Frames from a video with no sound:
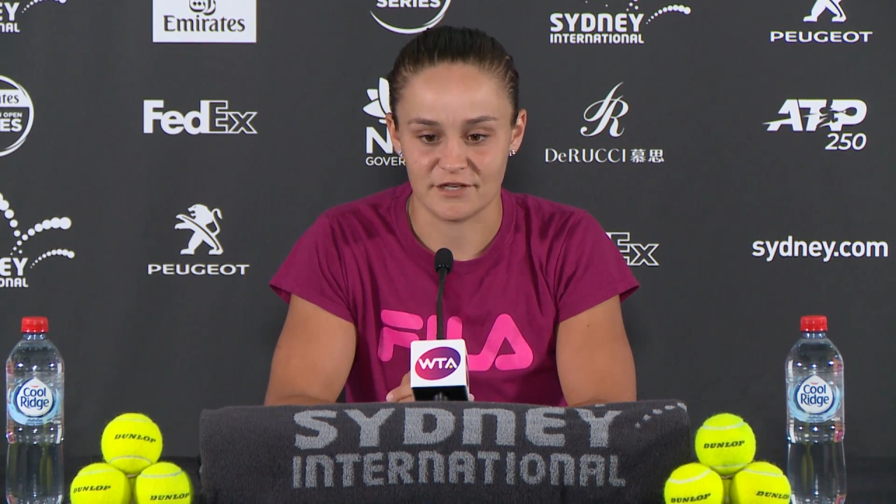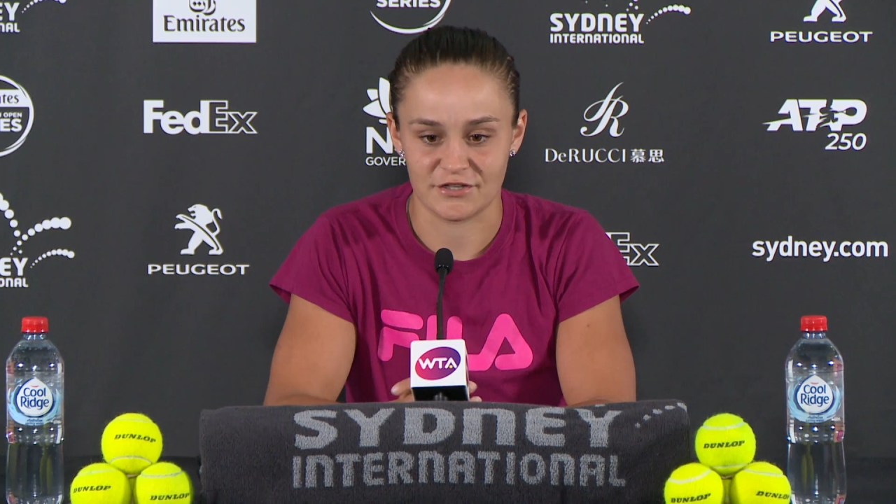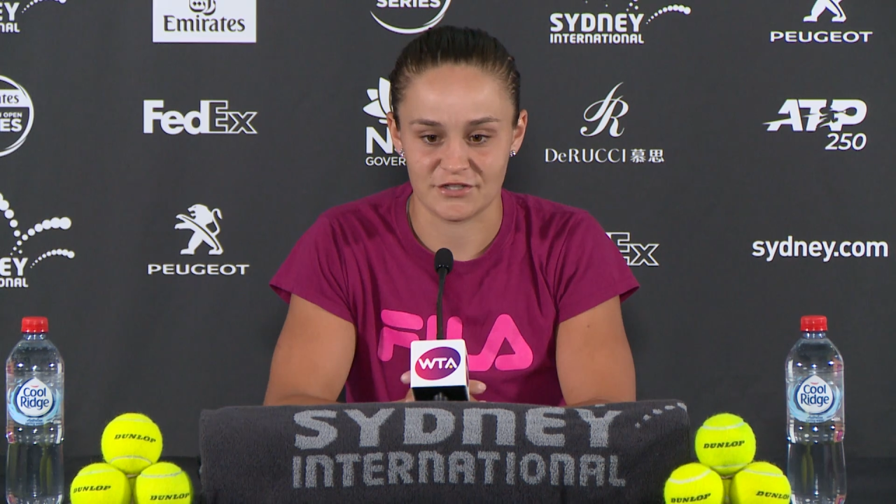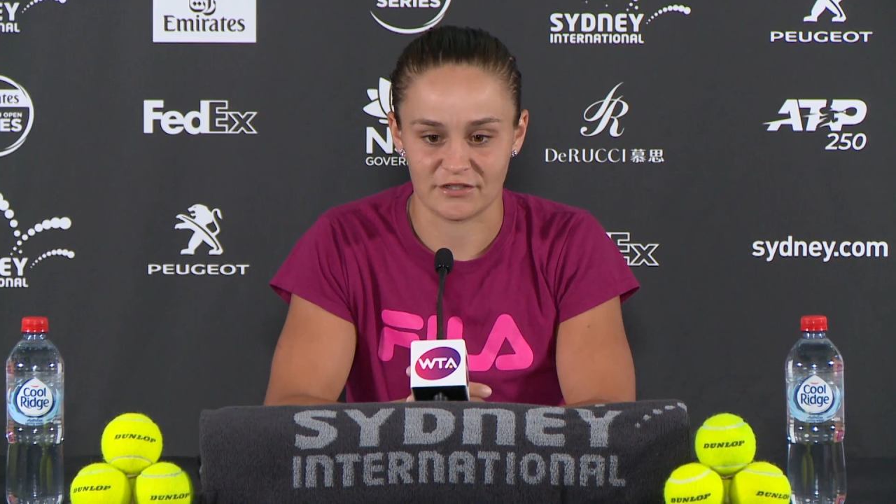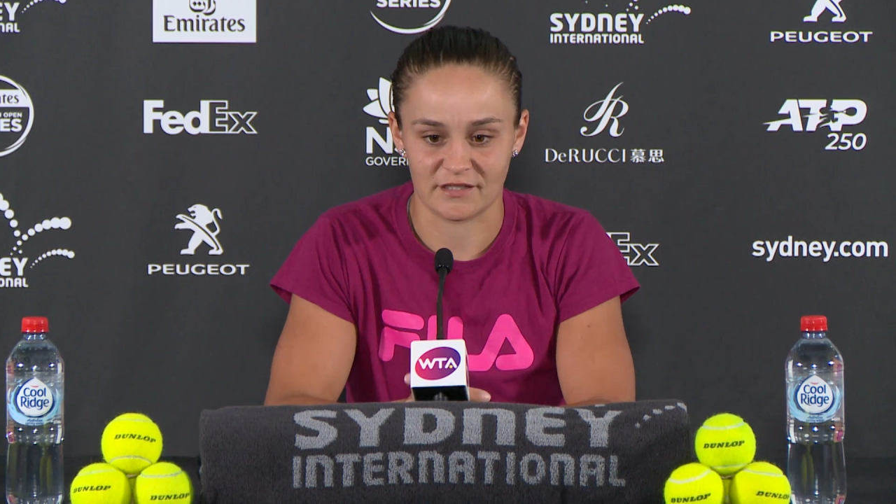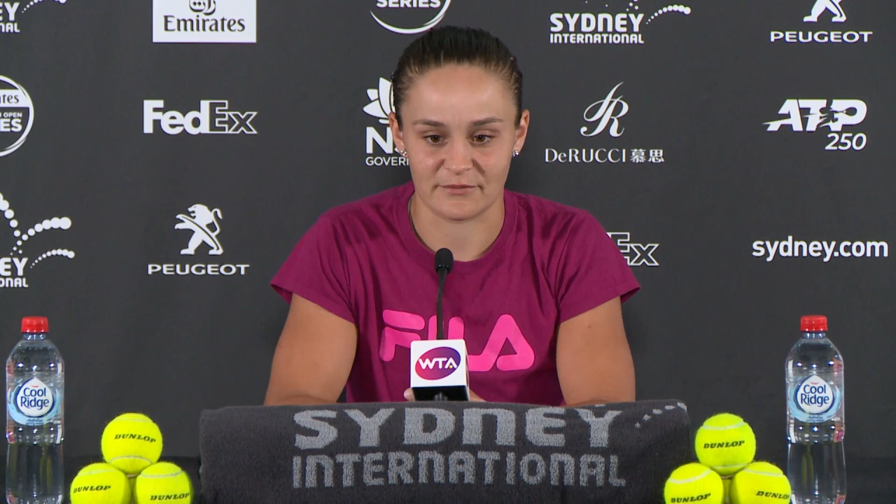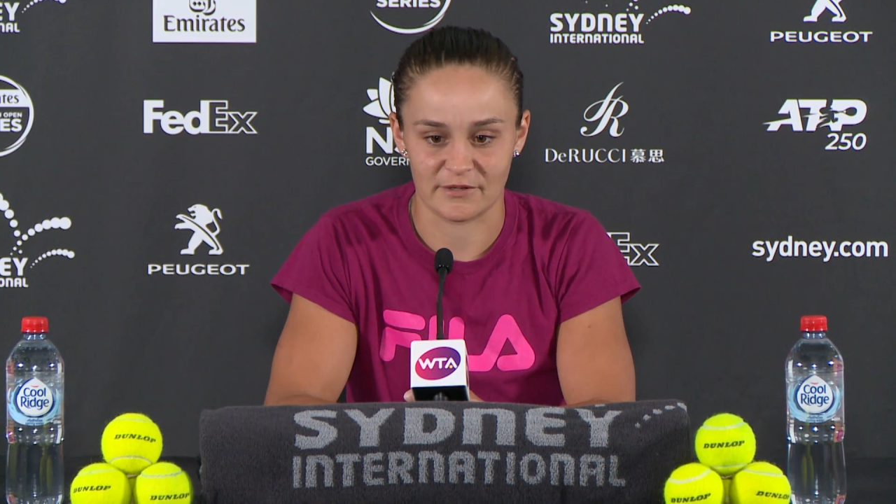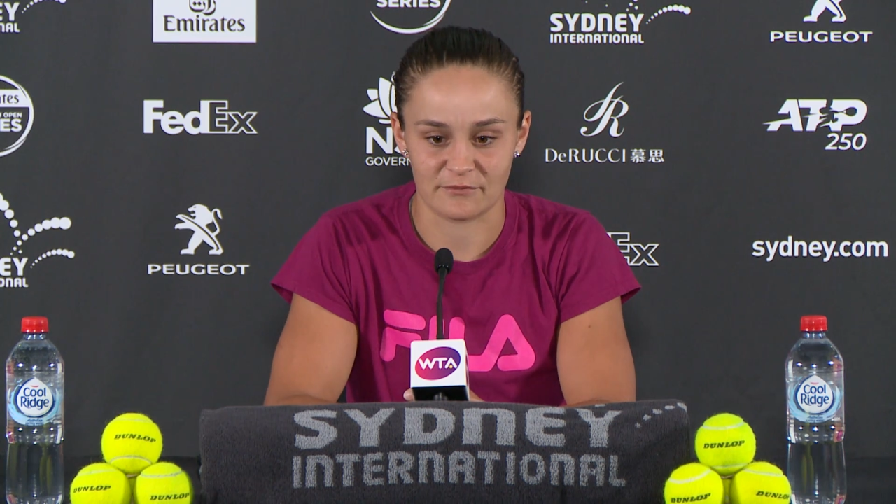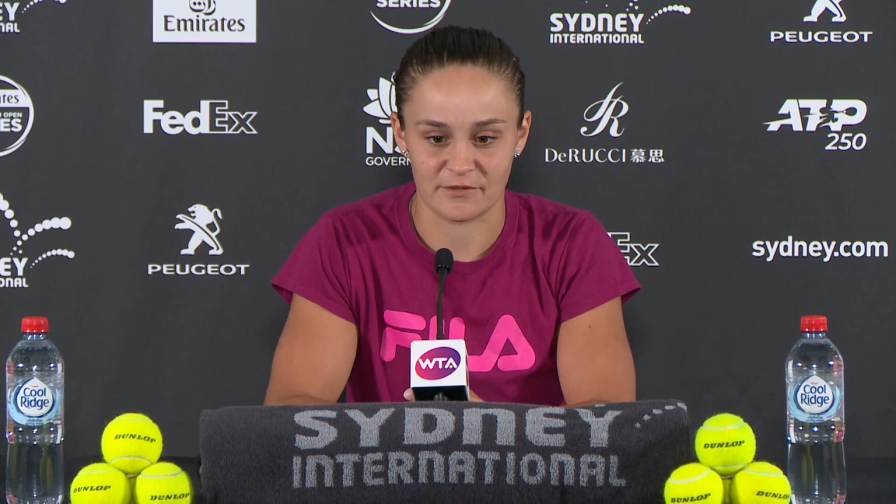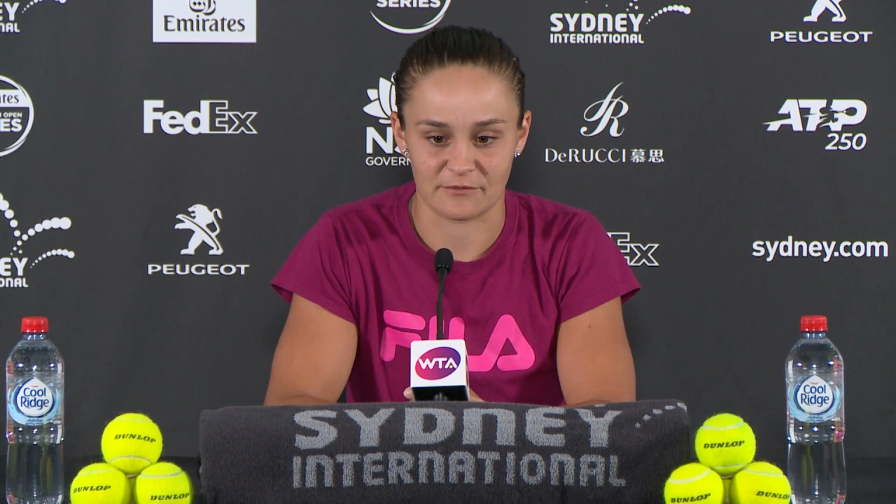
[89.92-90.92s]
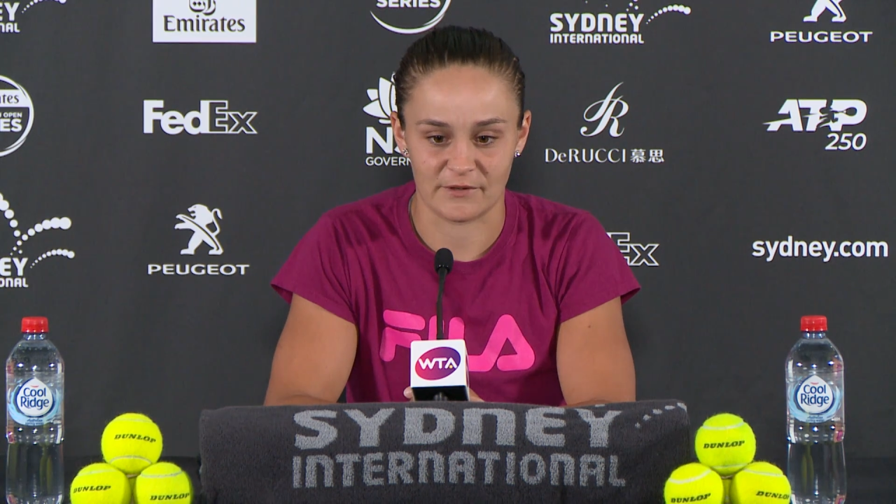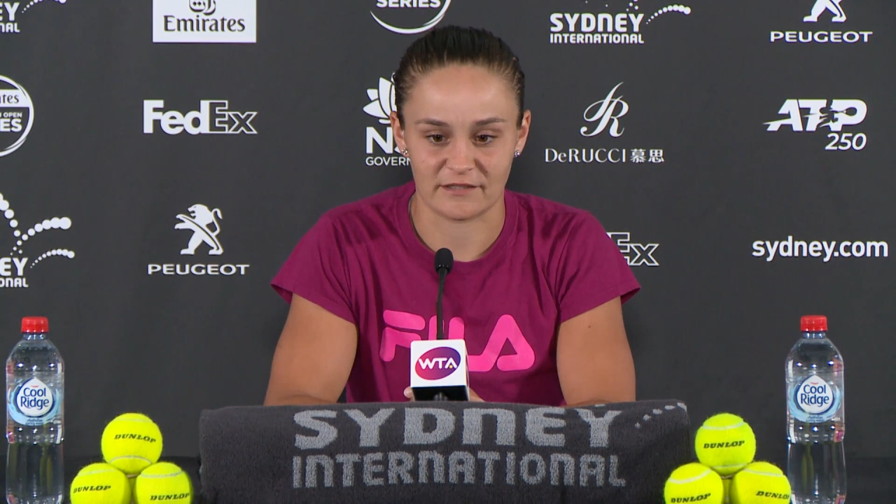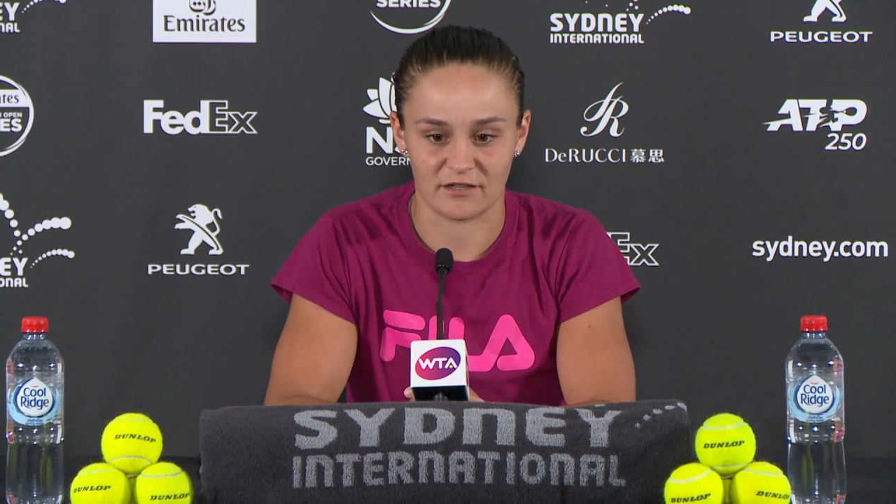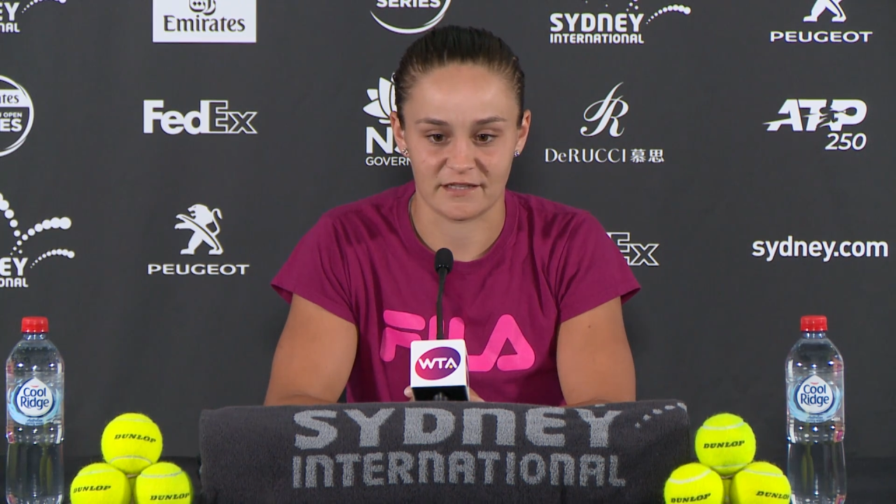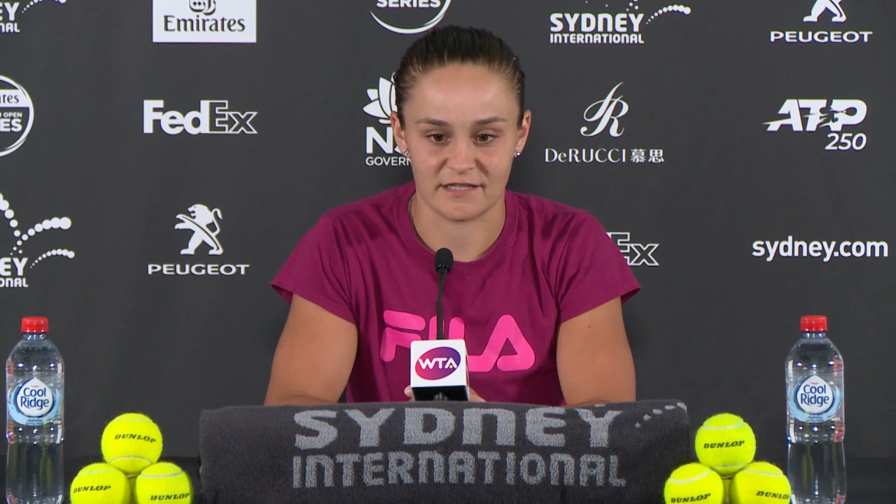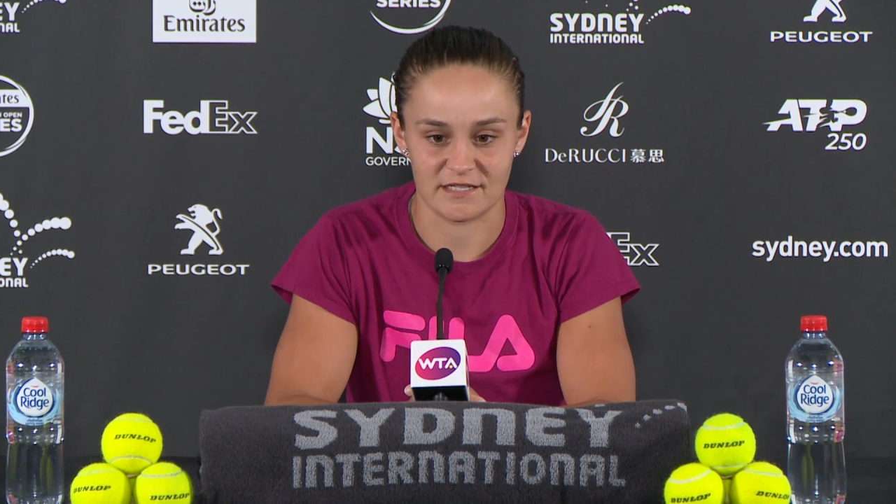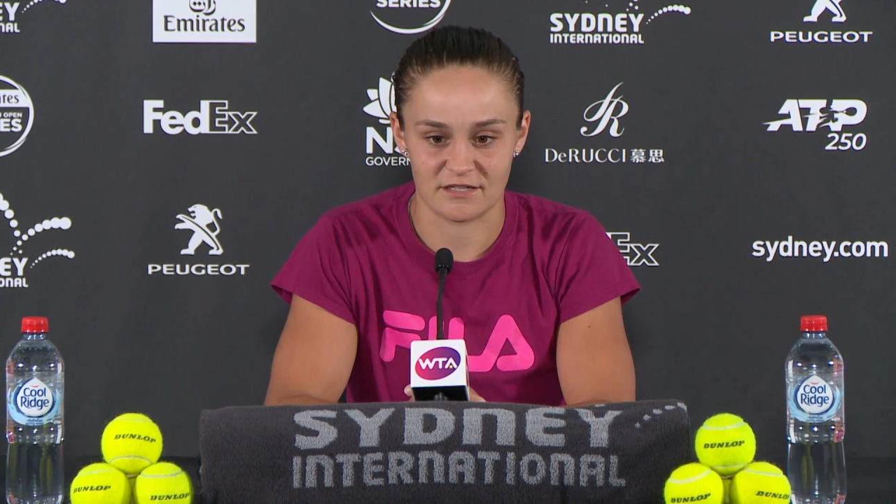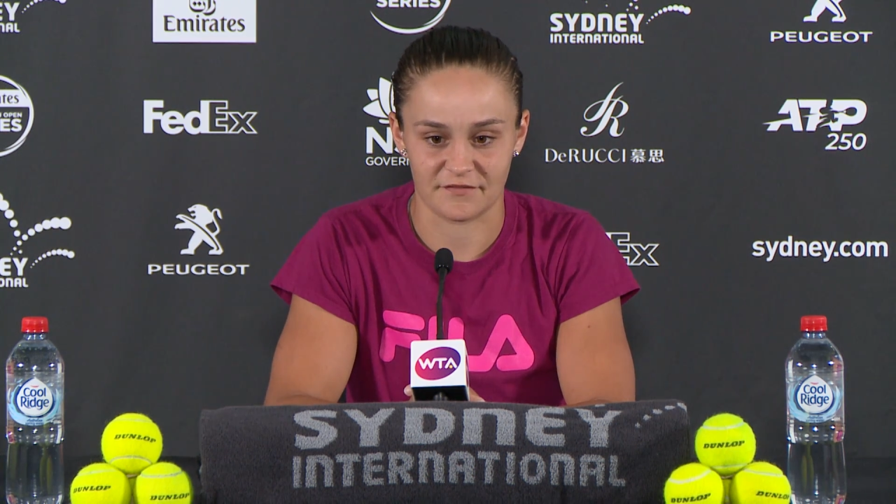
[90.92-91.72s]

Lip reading: certainly with a week like this,